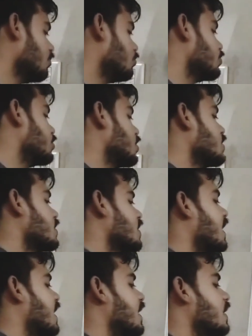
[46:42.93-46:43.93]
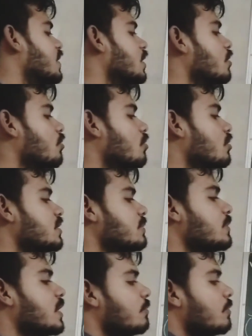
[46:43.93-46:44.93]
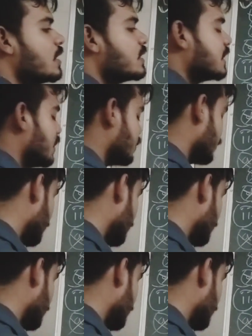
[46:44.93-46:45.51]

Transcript: Question is a character not similar birds and